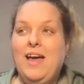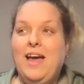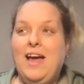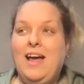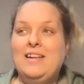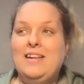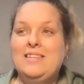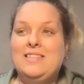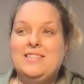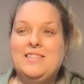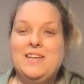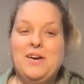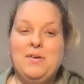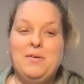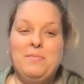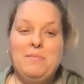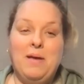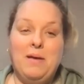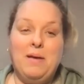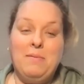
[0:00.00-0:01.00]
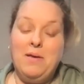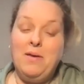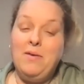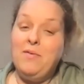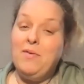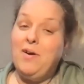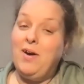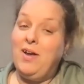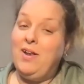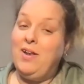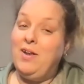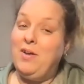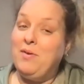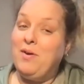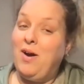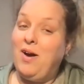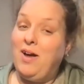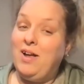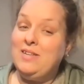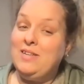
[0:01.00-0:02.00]
And so maybe you've got no
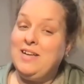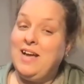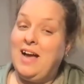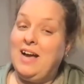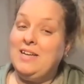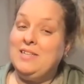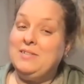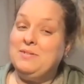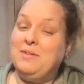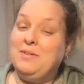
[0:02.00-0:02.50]
contact